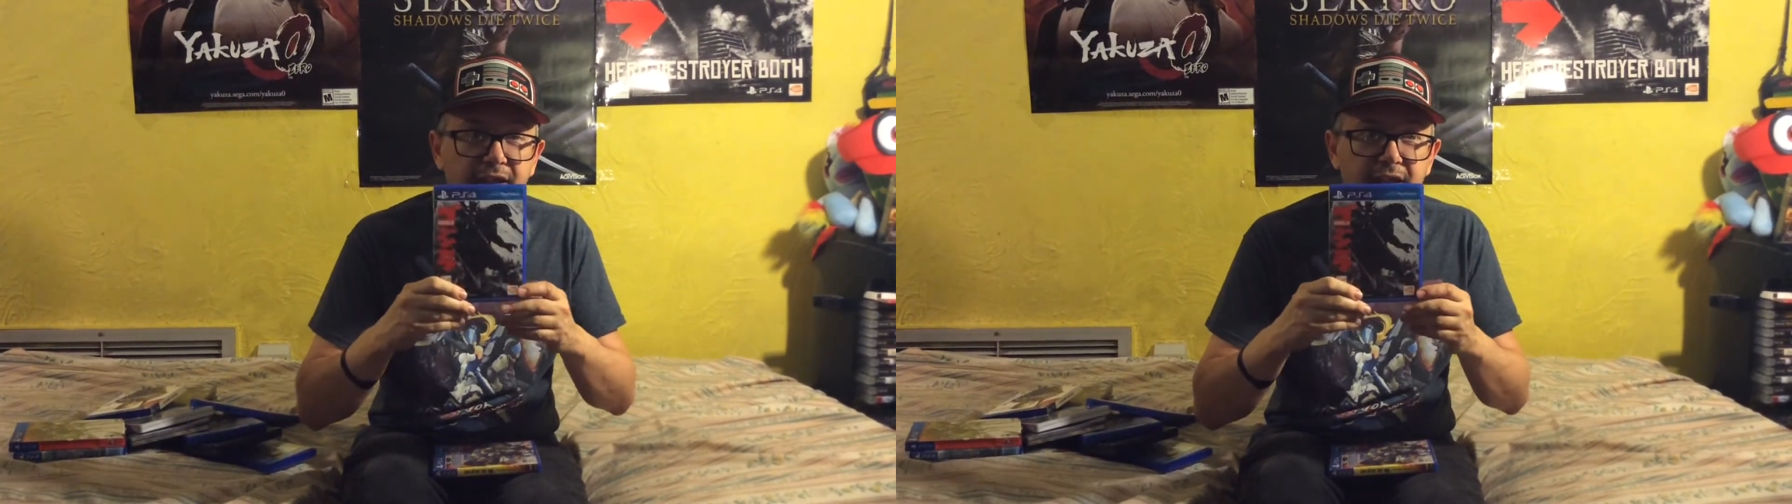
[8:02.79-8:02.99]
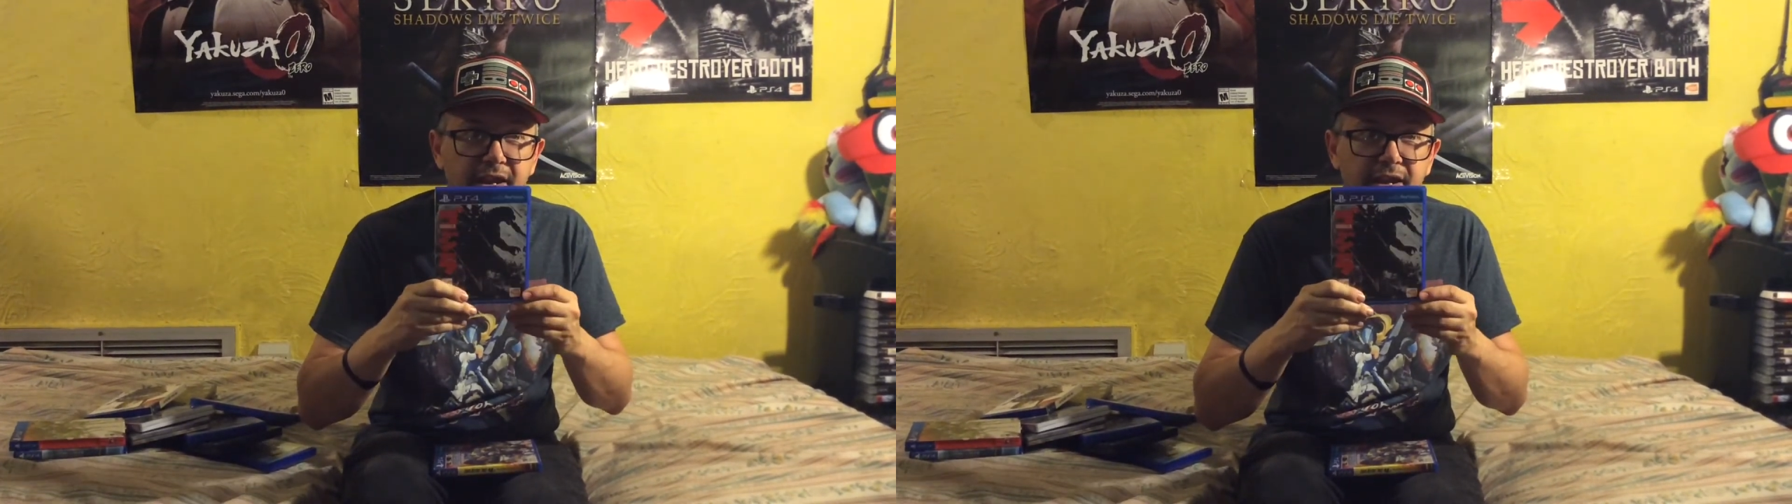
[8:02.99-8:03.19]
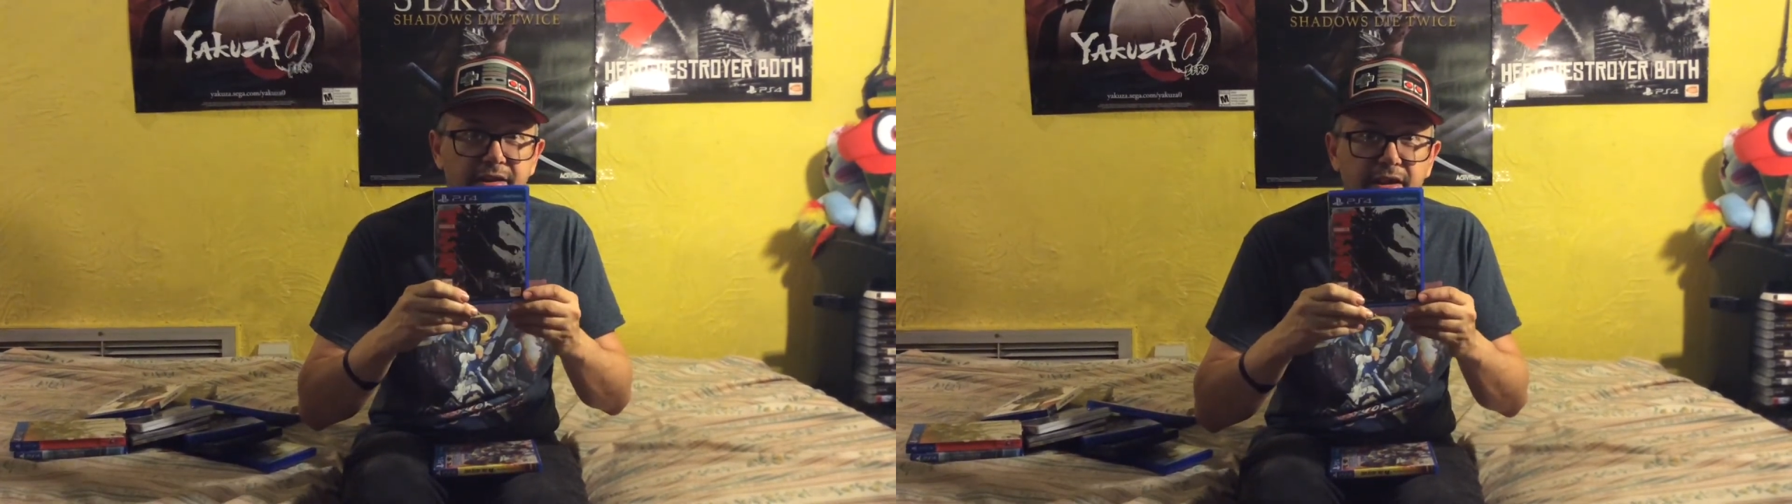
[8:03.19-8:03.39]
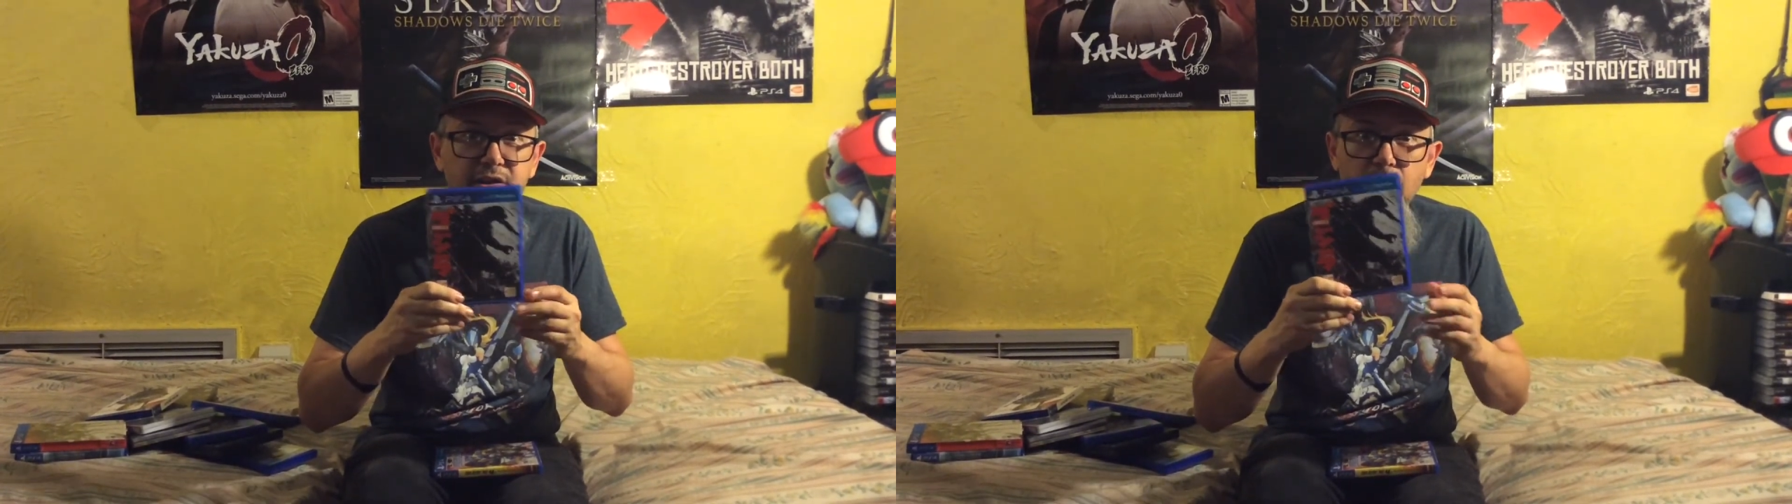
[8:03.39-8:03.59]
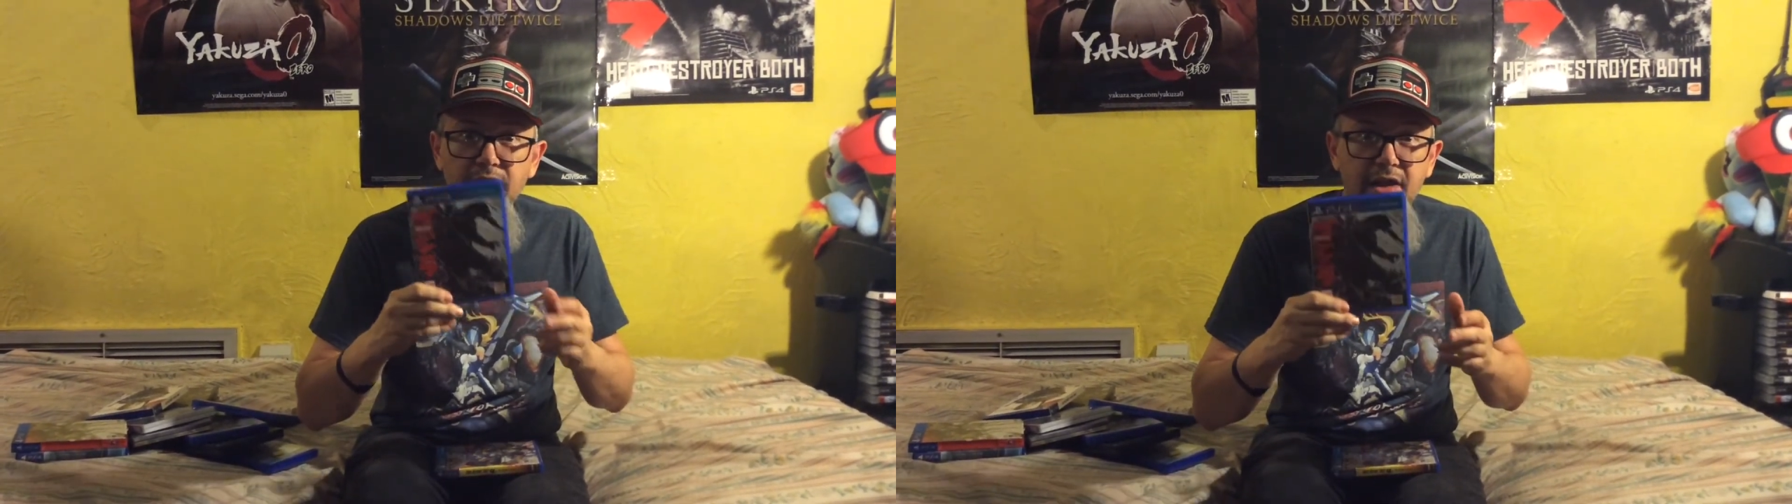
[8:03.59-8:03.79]
and
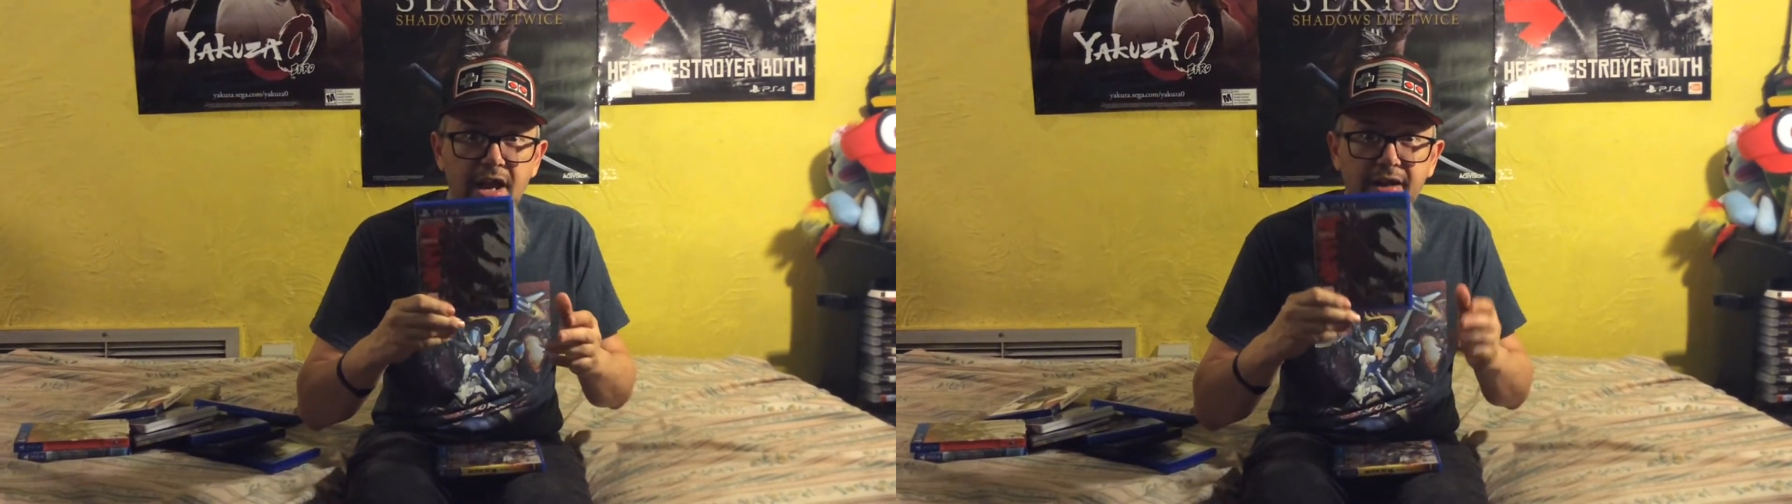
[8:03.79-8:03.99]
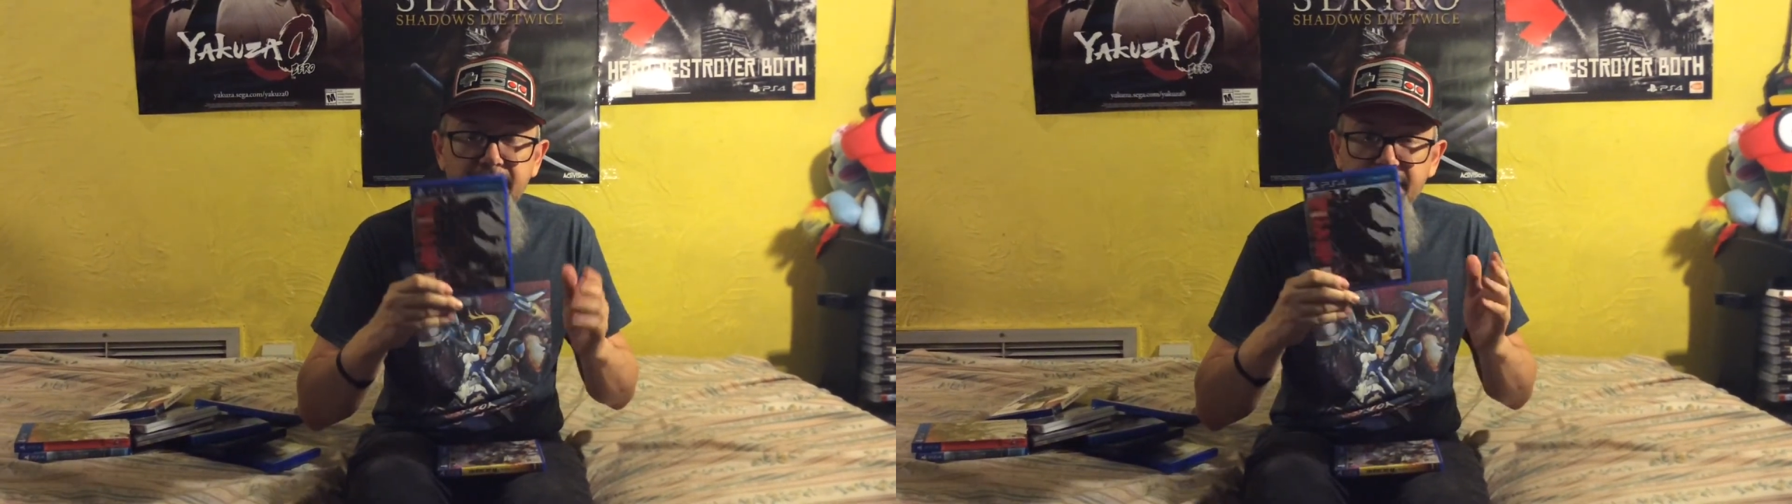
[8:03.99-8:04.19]
you unlock